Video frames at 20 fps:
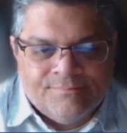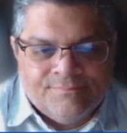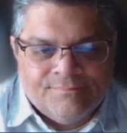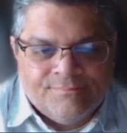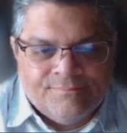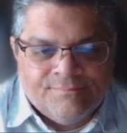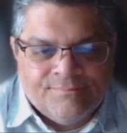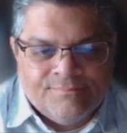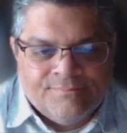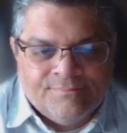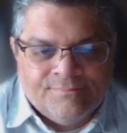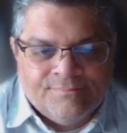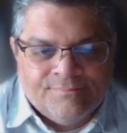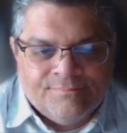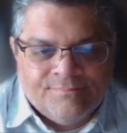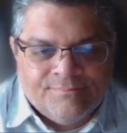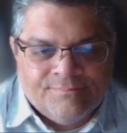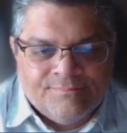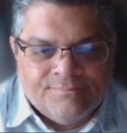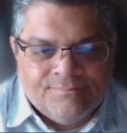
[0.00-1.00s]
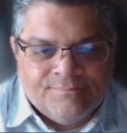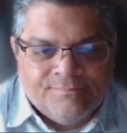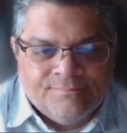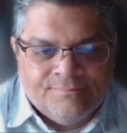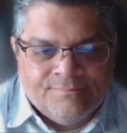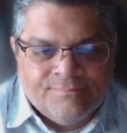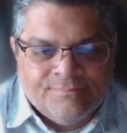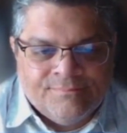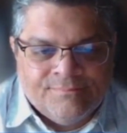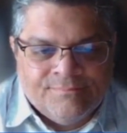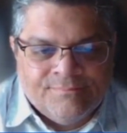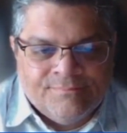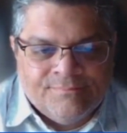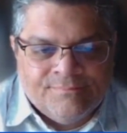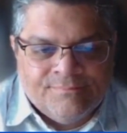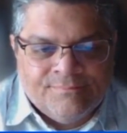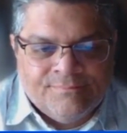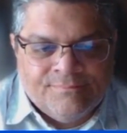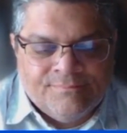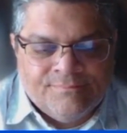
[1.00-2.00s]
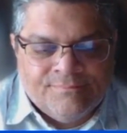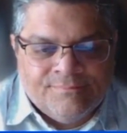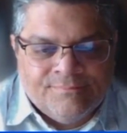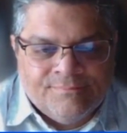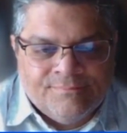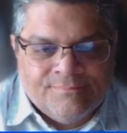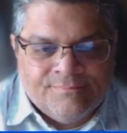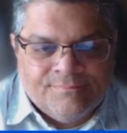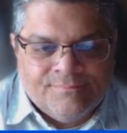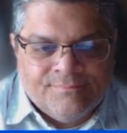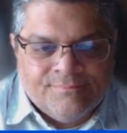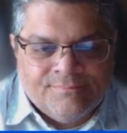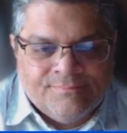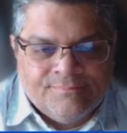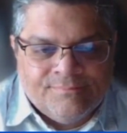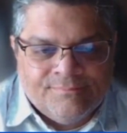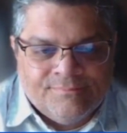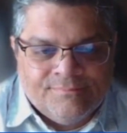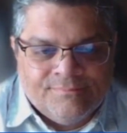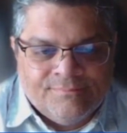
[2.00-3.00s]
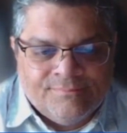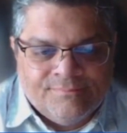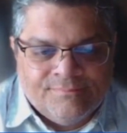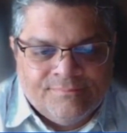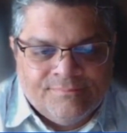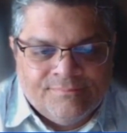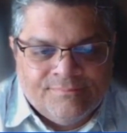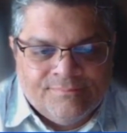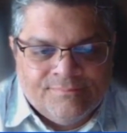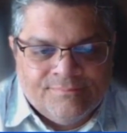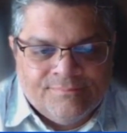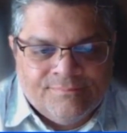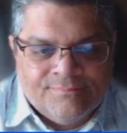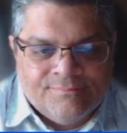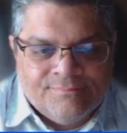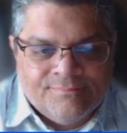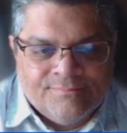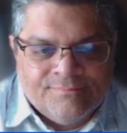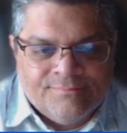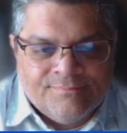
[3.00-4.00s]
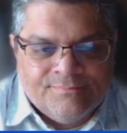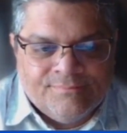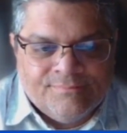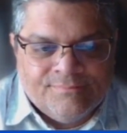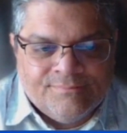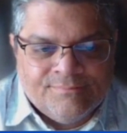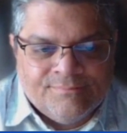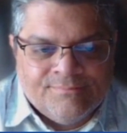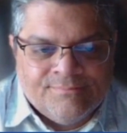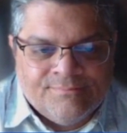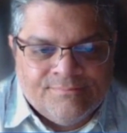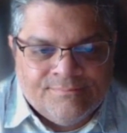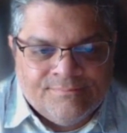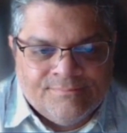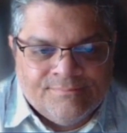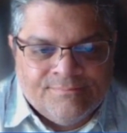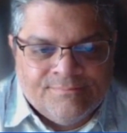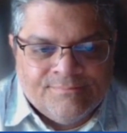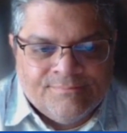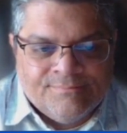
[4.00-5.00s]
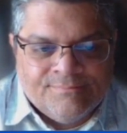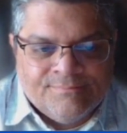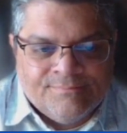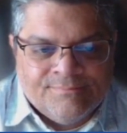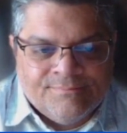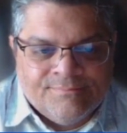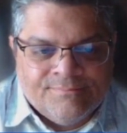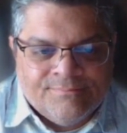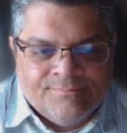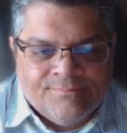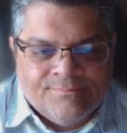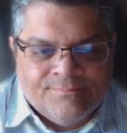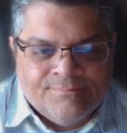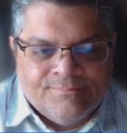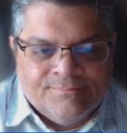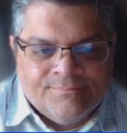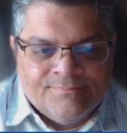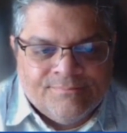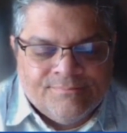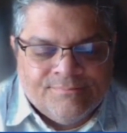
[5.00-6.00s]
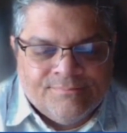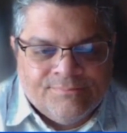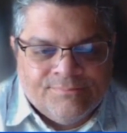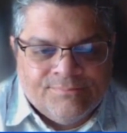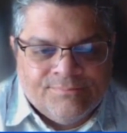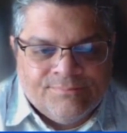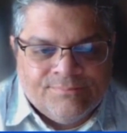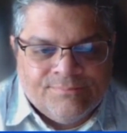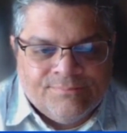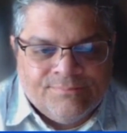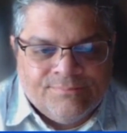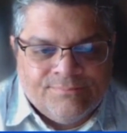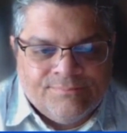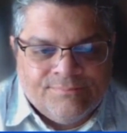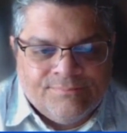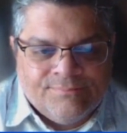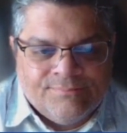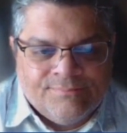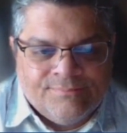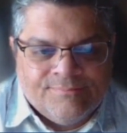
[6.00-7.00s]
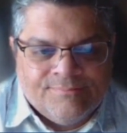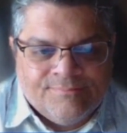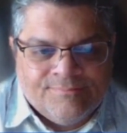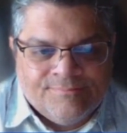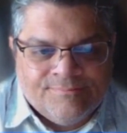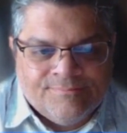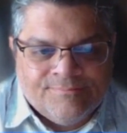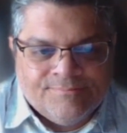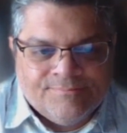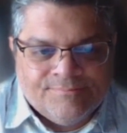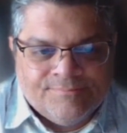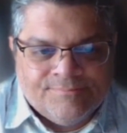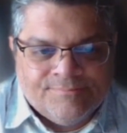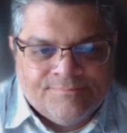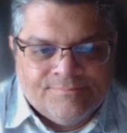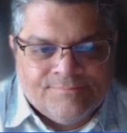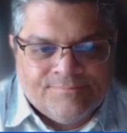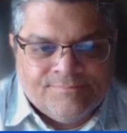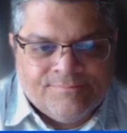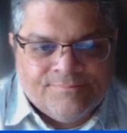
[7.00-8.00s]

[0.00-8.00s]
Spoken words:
(silent)